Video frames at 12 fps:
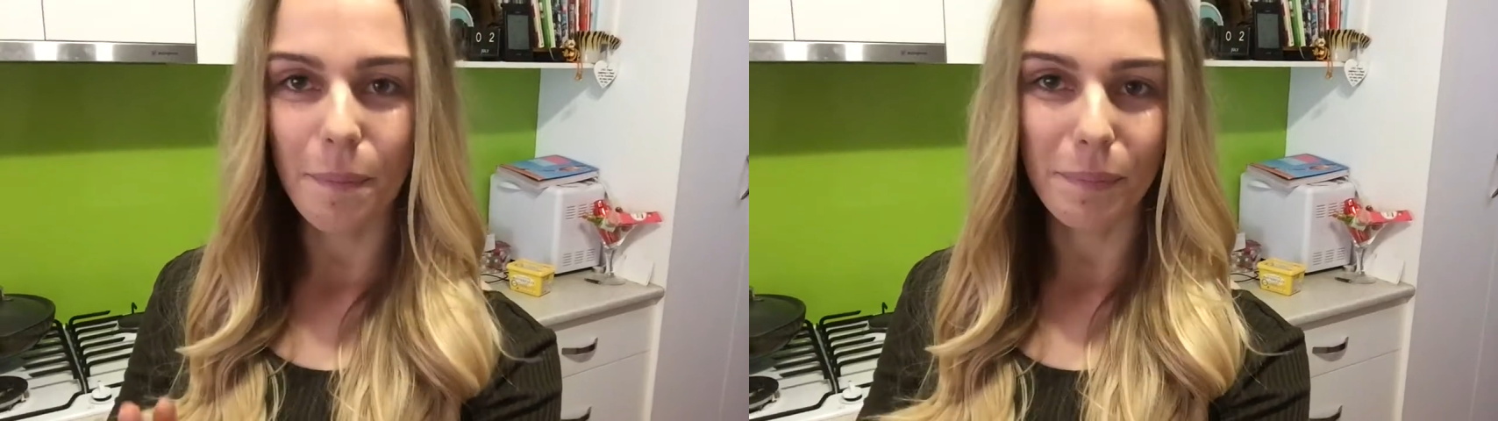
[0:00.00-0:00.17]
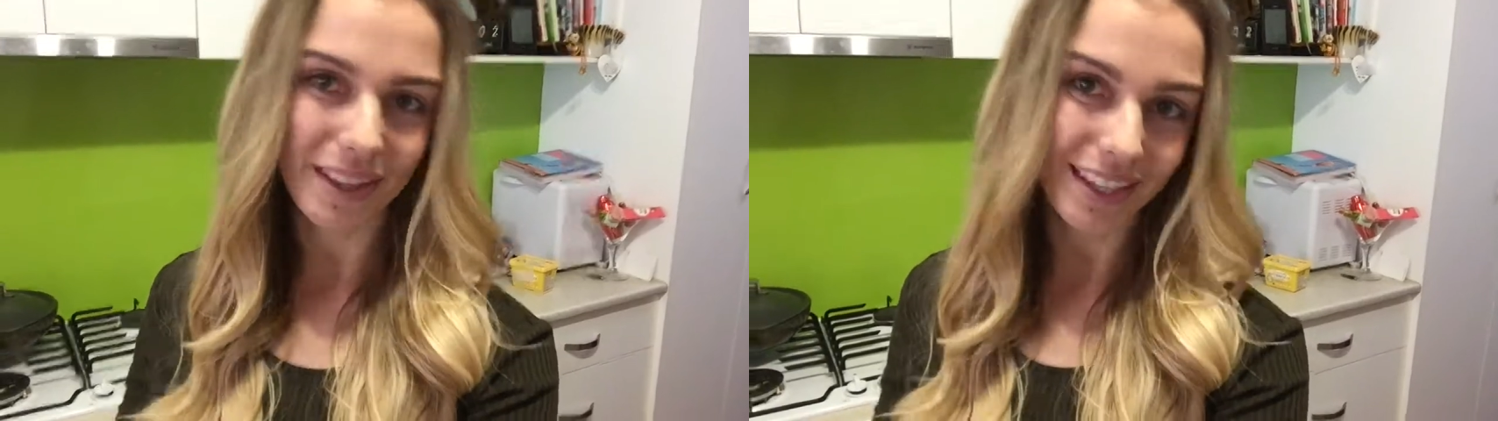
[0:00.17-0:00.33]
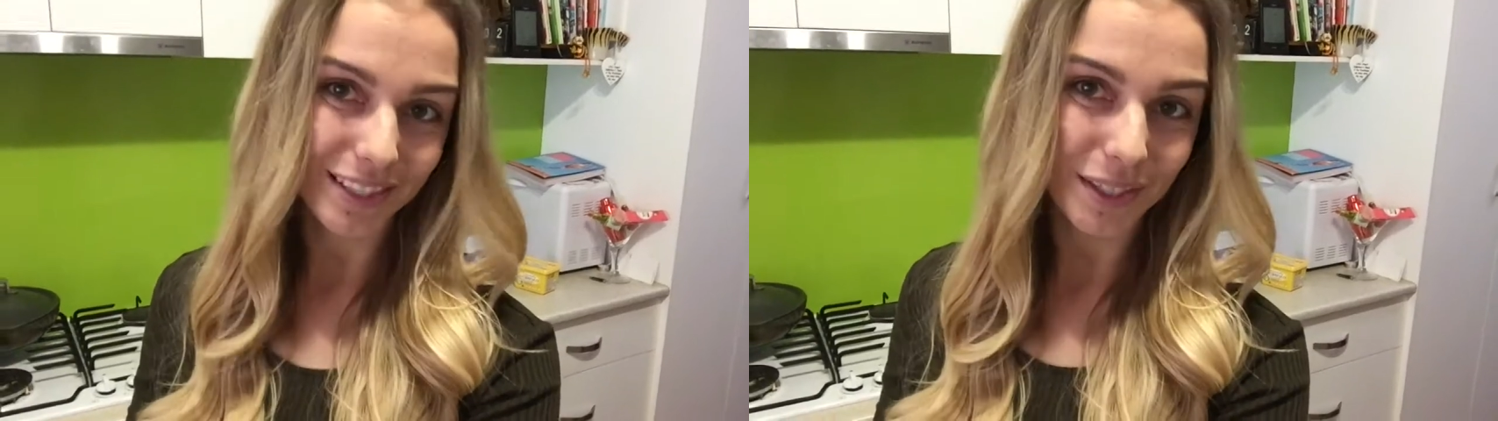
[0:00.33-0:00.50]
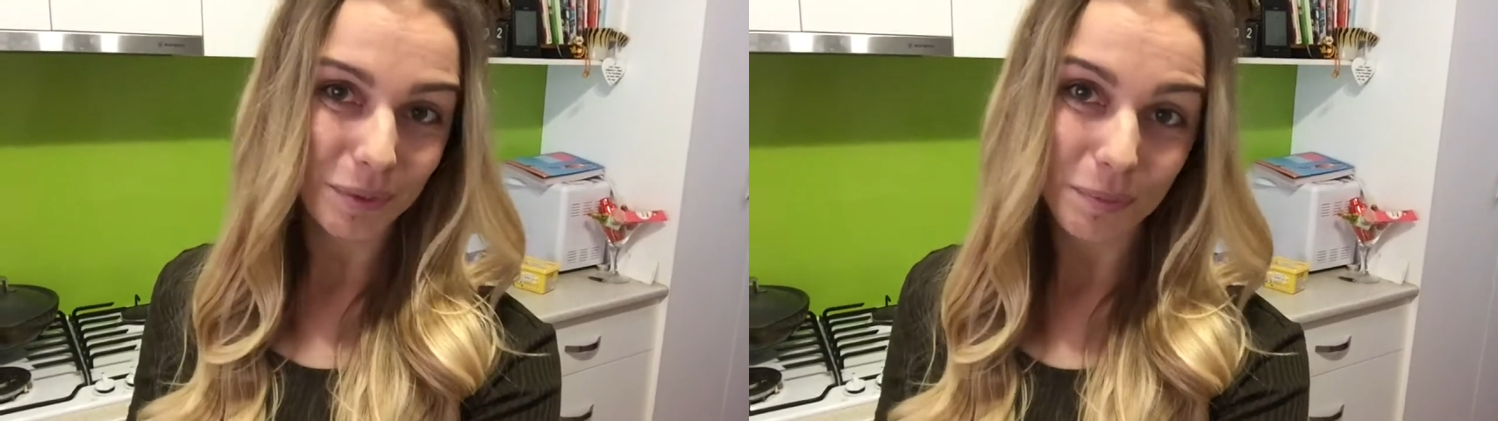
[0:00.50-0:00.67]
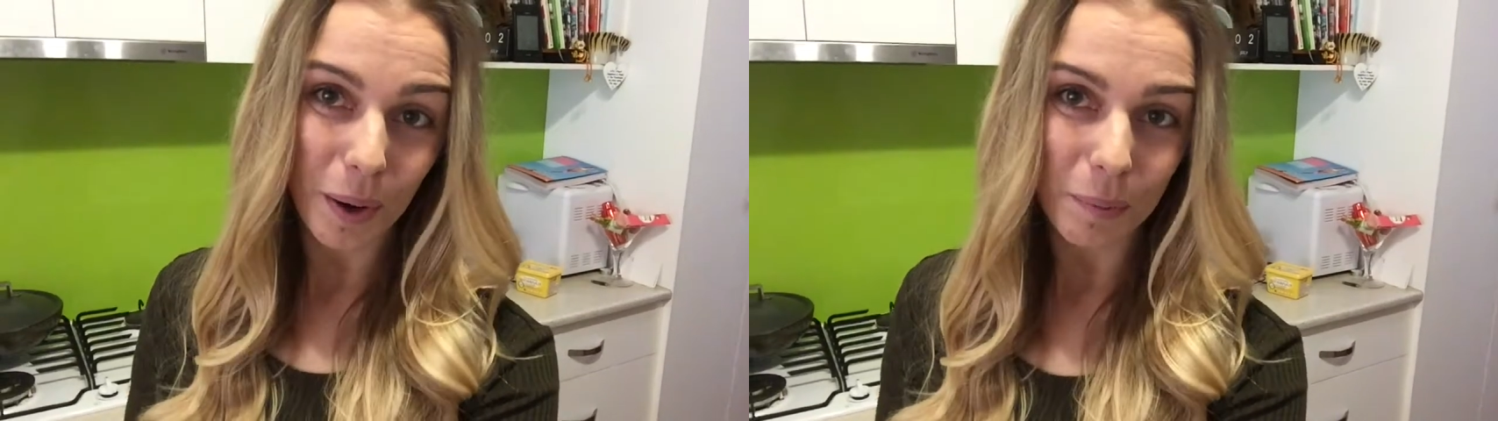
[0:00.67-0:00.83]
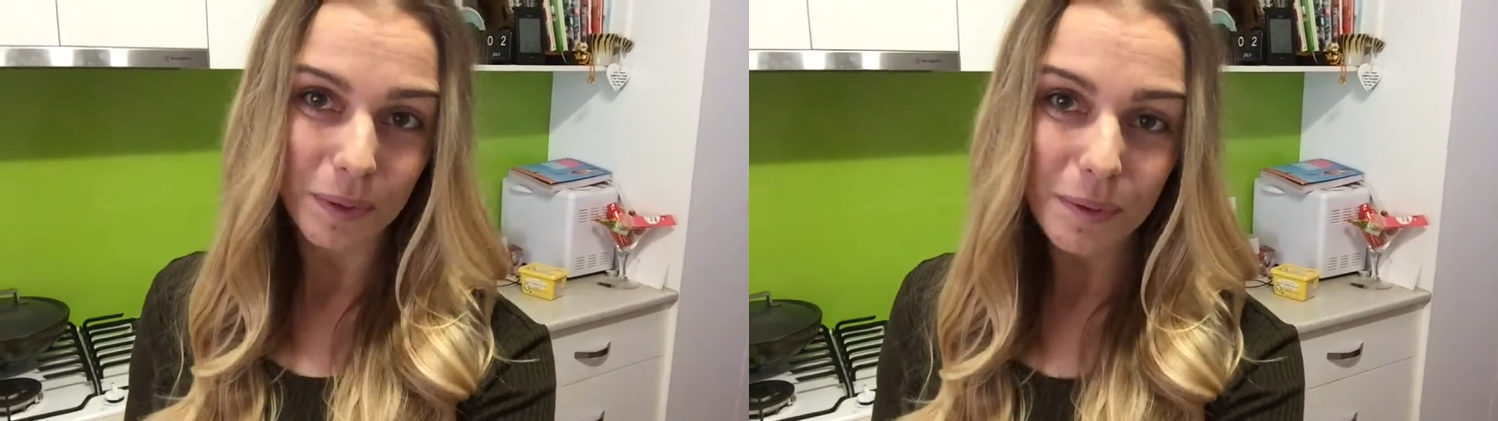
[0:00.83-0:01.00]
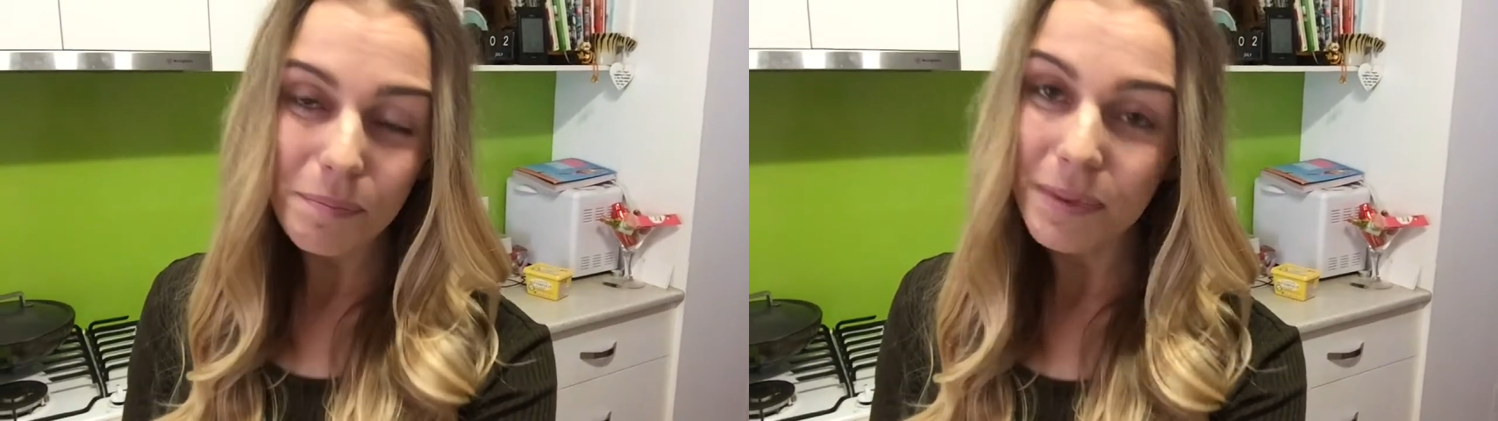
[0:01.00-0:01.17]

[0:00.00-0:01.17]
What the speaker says: but that's not a problem